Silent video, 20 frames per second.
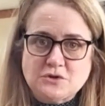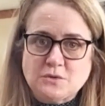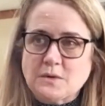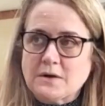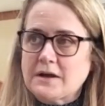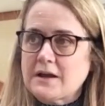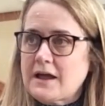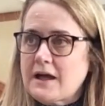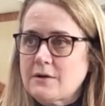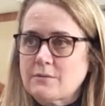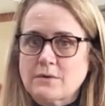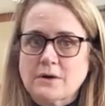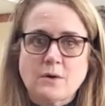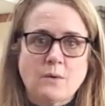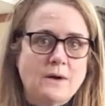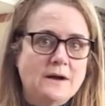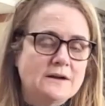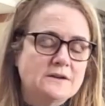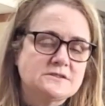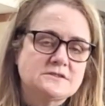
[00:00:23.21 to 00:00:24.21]
You are not
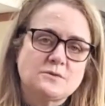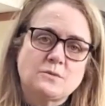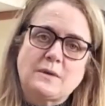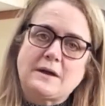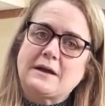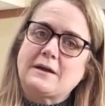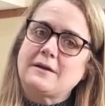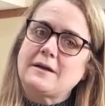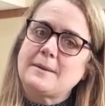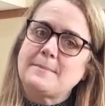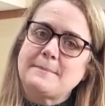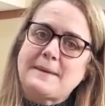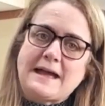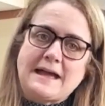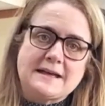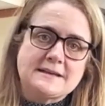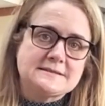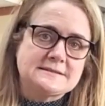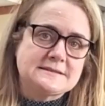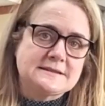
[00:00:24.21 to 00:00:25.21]
required to wear a
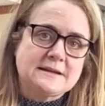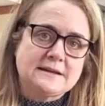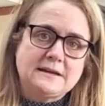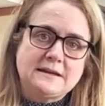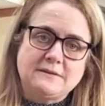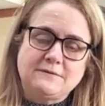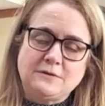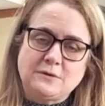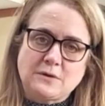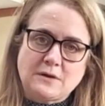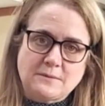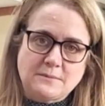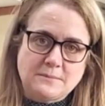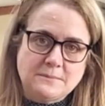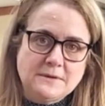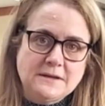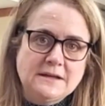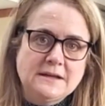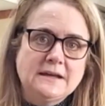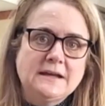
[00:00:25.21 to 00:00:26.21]
mask if you
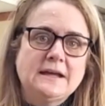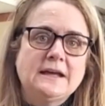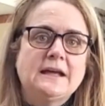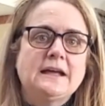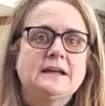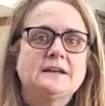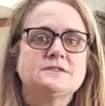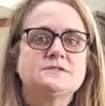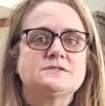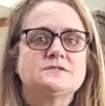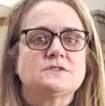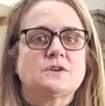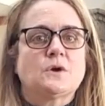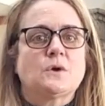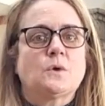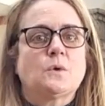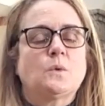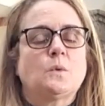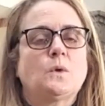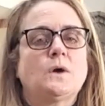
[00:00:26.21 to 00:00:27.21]
come.
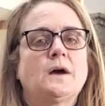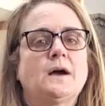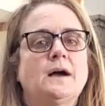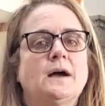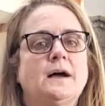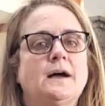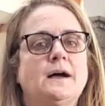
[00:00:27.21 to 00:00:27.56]
So